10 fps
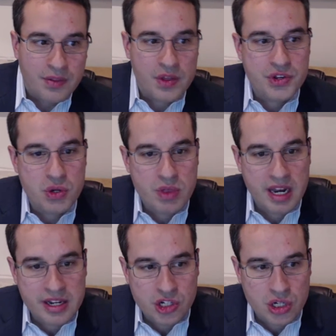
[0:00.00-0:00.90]
the 2
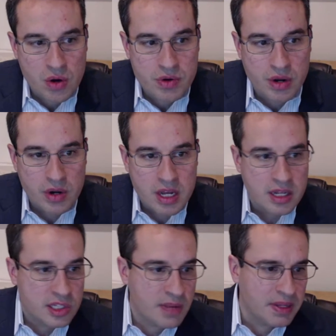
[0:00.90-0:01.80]
that I'd shown you.
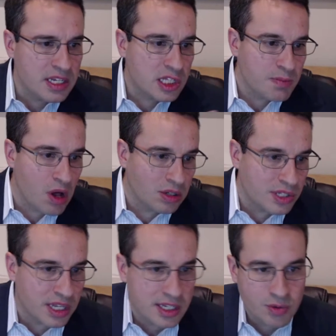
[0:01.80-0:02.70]
Something as small
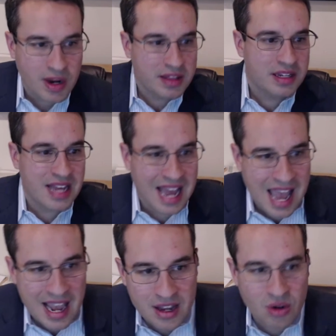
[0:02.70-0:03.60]
as this, right? The
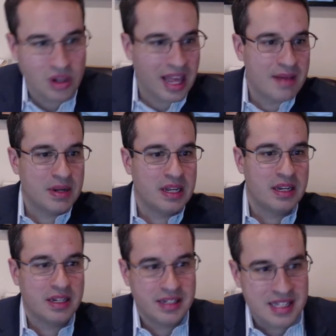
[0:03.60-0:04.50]
diagonal
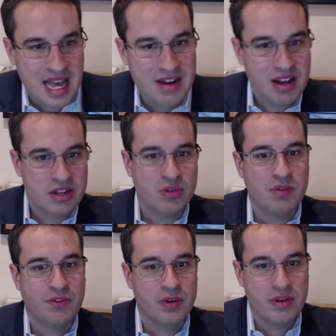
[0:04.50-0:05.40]
laminate. Does that not
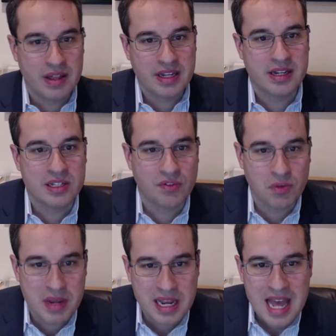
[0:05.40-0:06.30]
do it for you? I think it does it
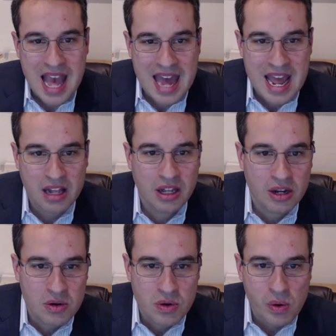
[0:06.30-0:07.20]
for me. And
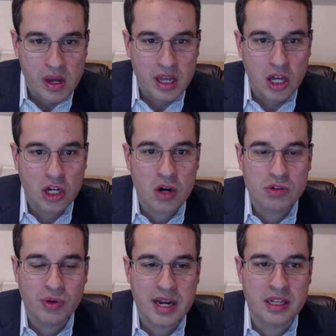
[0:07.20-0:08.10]
hello,
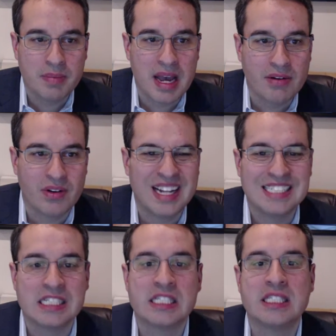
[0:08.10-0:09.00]
GO train in the background. I
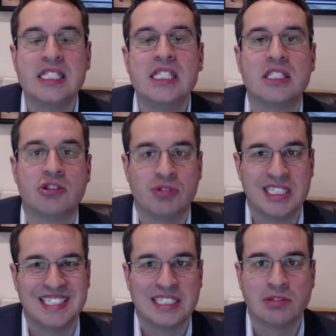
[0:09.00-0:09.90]
can see the
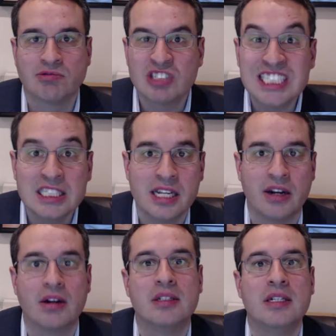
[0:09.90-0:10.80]
train. I can run
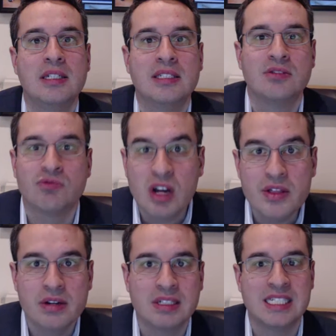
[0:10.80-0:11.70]
there. I can
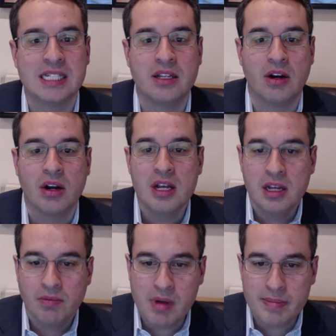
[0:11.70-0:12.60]
run there and get there.
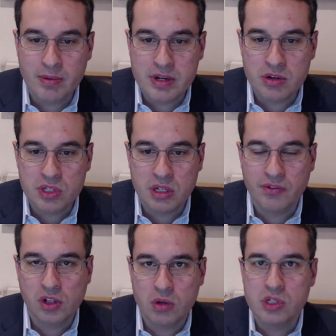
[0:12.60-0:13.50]
Remember when you used to
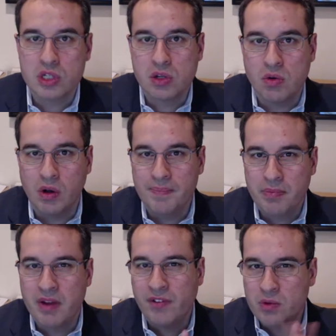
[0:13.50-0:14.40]
live close to
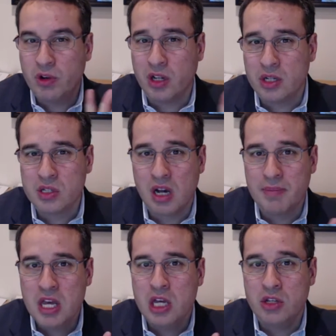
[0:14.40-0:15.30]
school? My friend Will
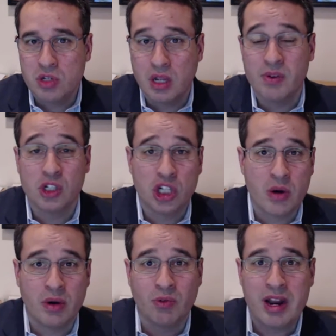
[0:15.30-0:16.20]
Alsop used to live on
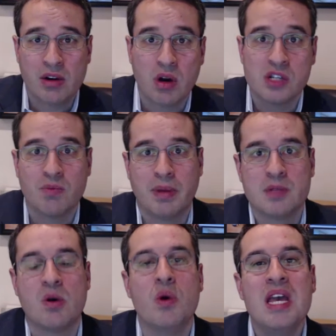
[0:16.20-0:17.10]
Sharon right across from
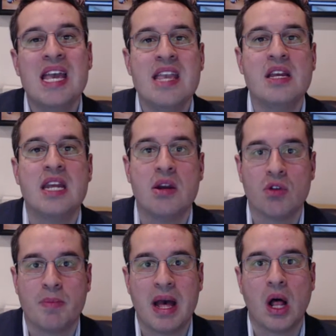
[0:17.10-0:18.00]
Besborough. He could
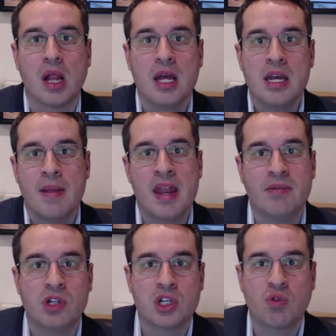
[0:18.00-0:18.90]
hear the bell and then
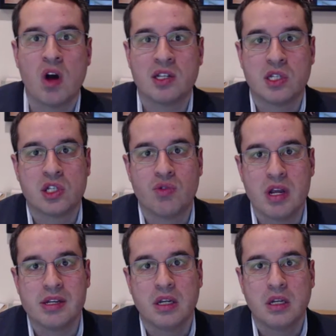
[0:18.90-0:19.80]
he would just cross the
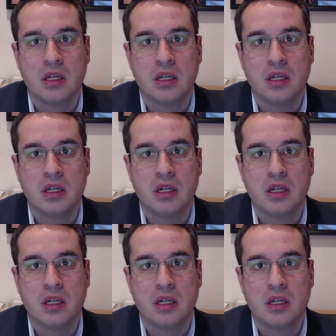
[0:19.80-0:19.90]
street.